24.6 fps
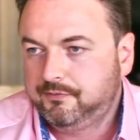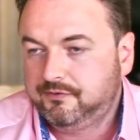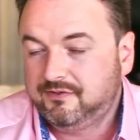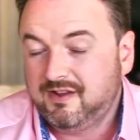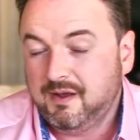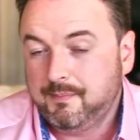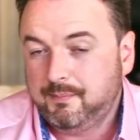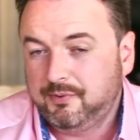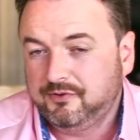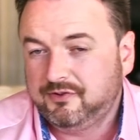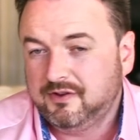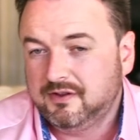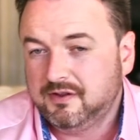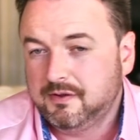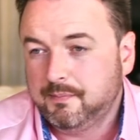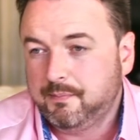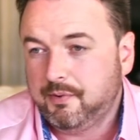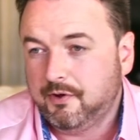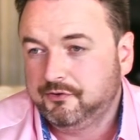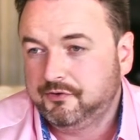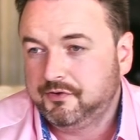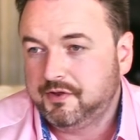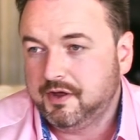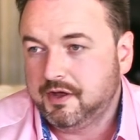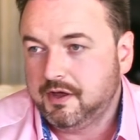10%
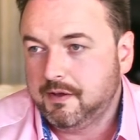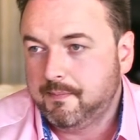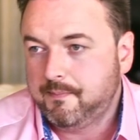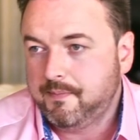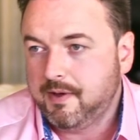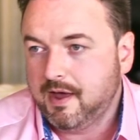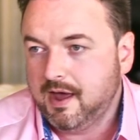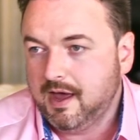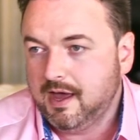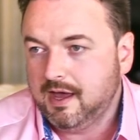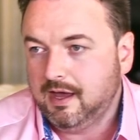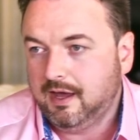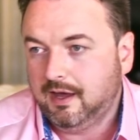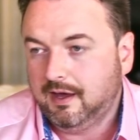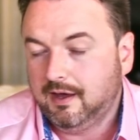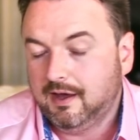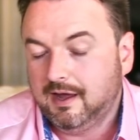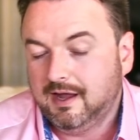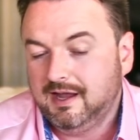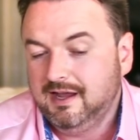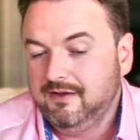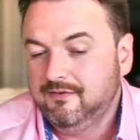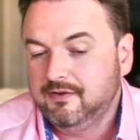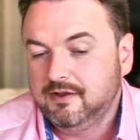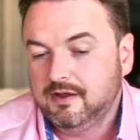deposit that you're paying,
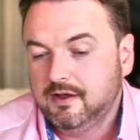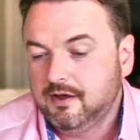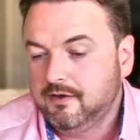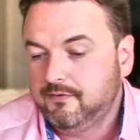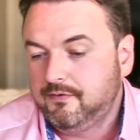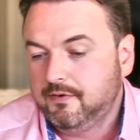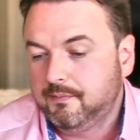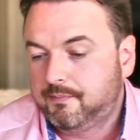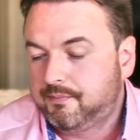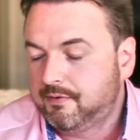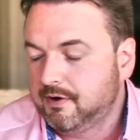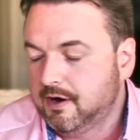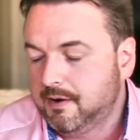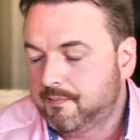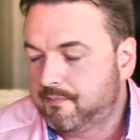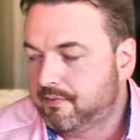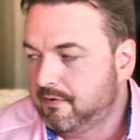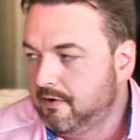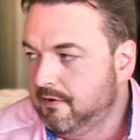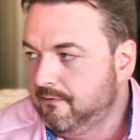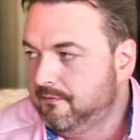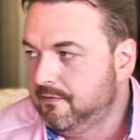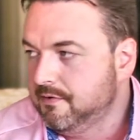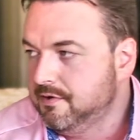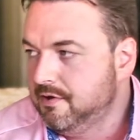even though if you're
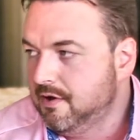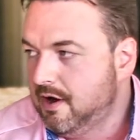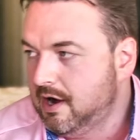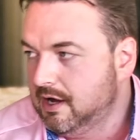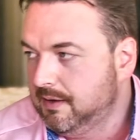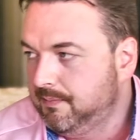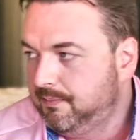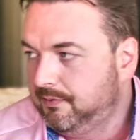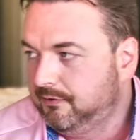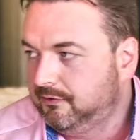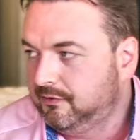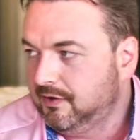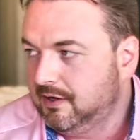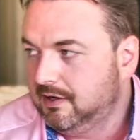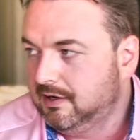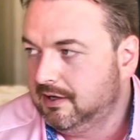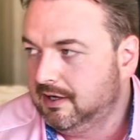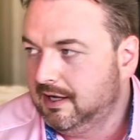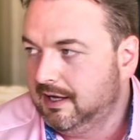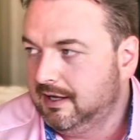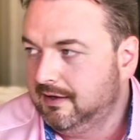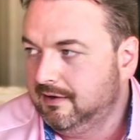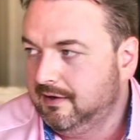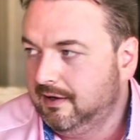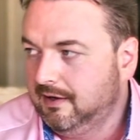pre-approved for 90%
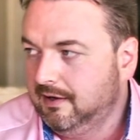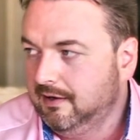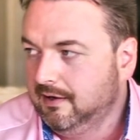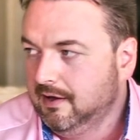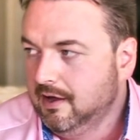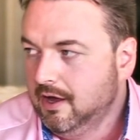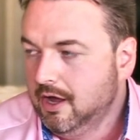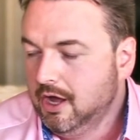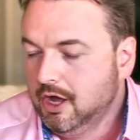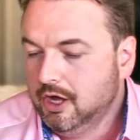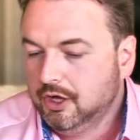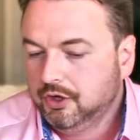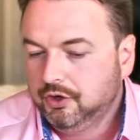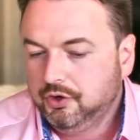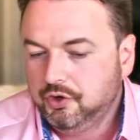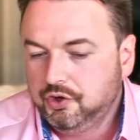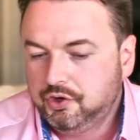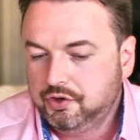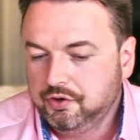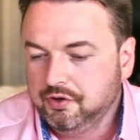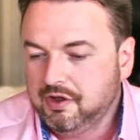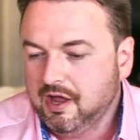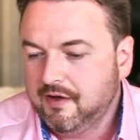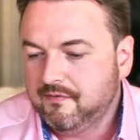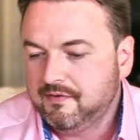lending, you
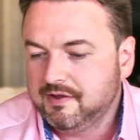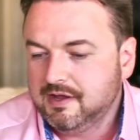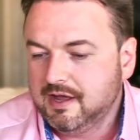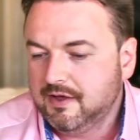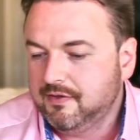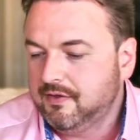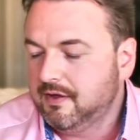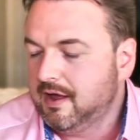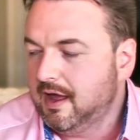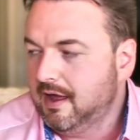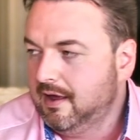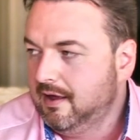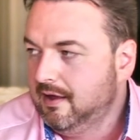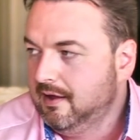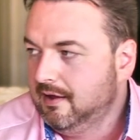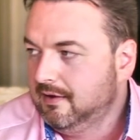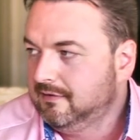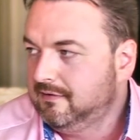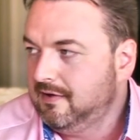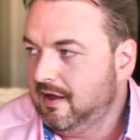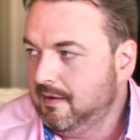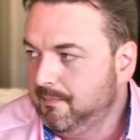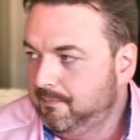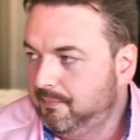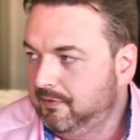should have another
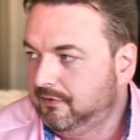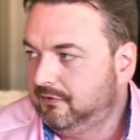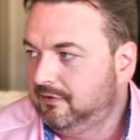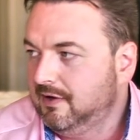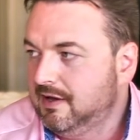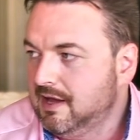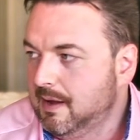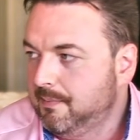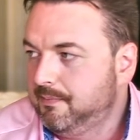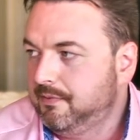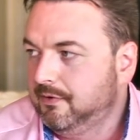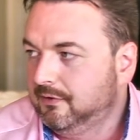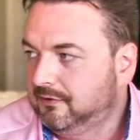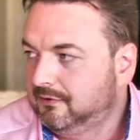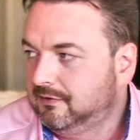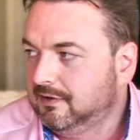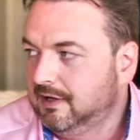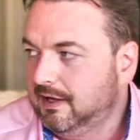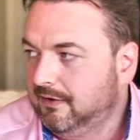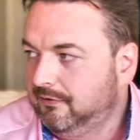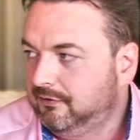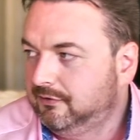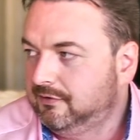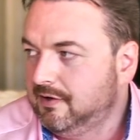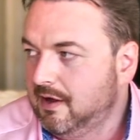10% up your
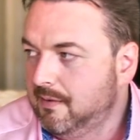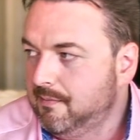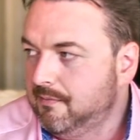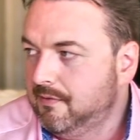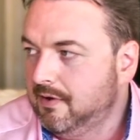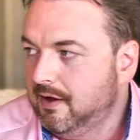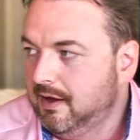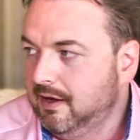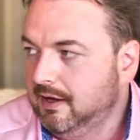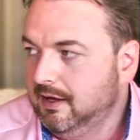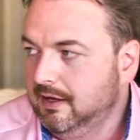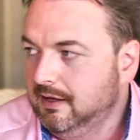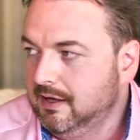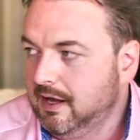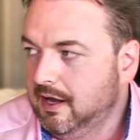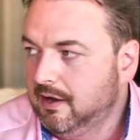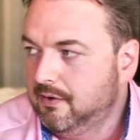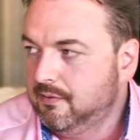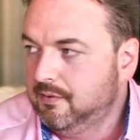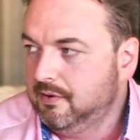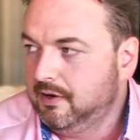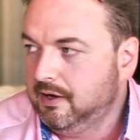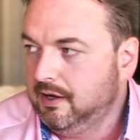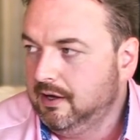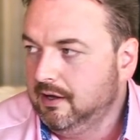sleeve somewhere in
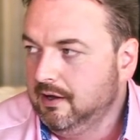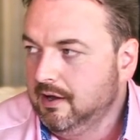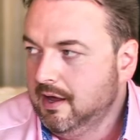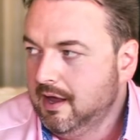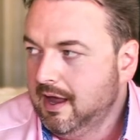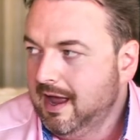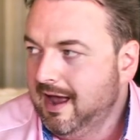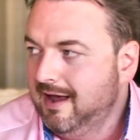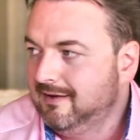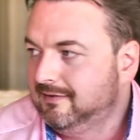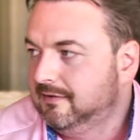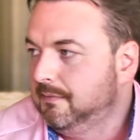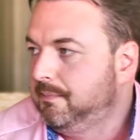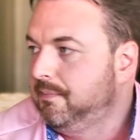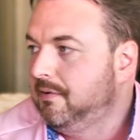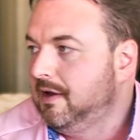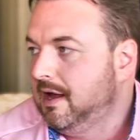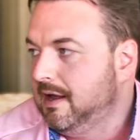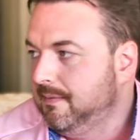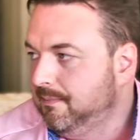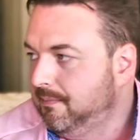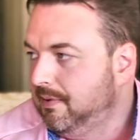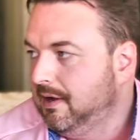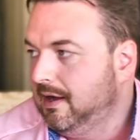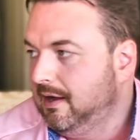equity mm -hmm. as a
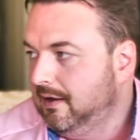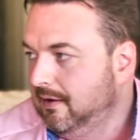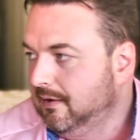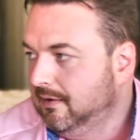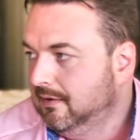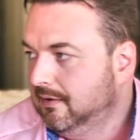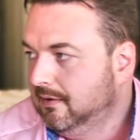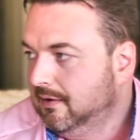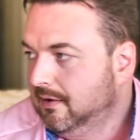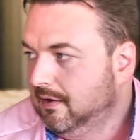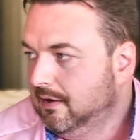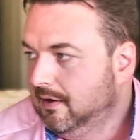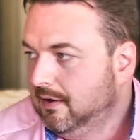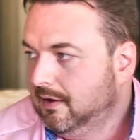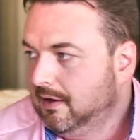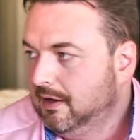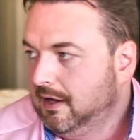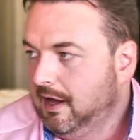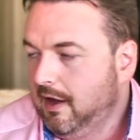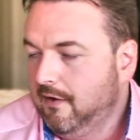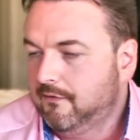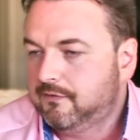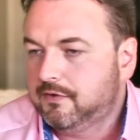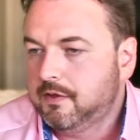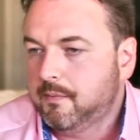plan B. Yeah,
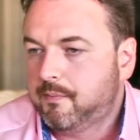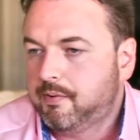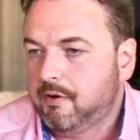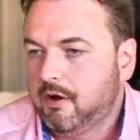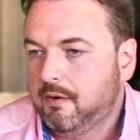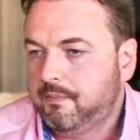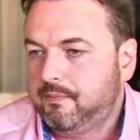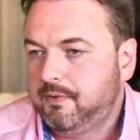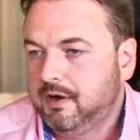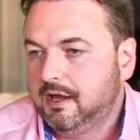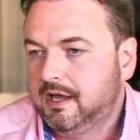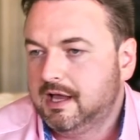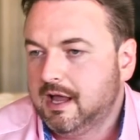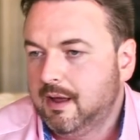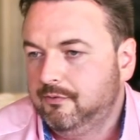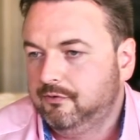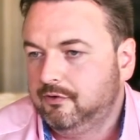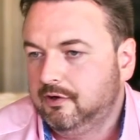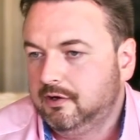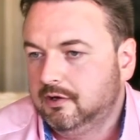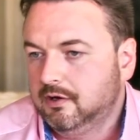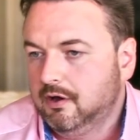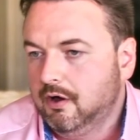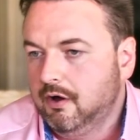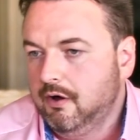If the property comes
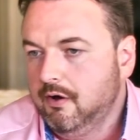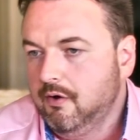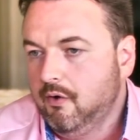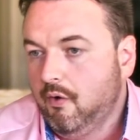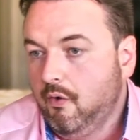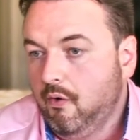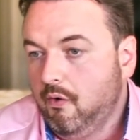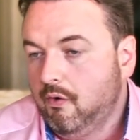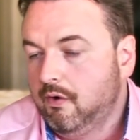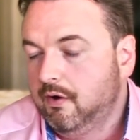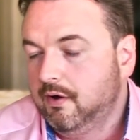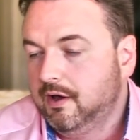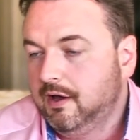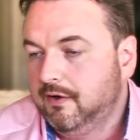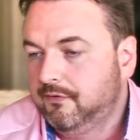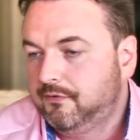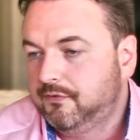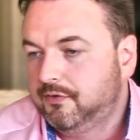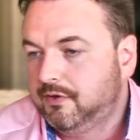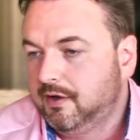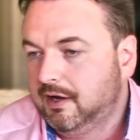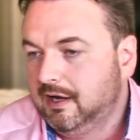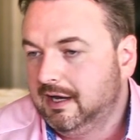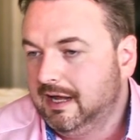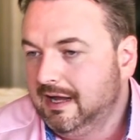in low or if
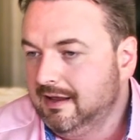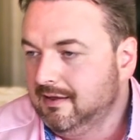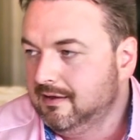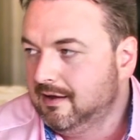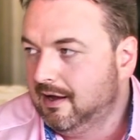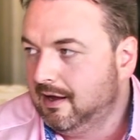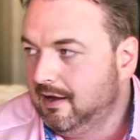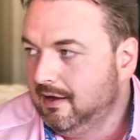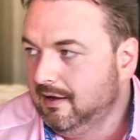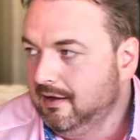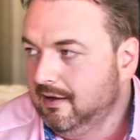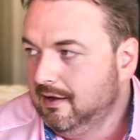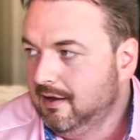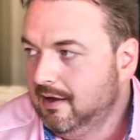the lender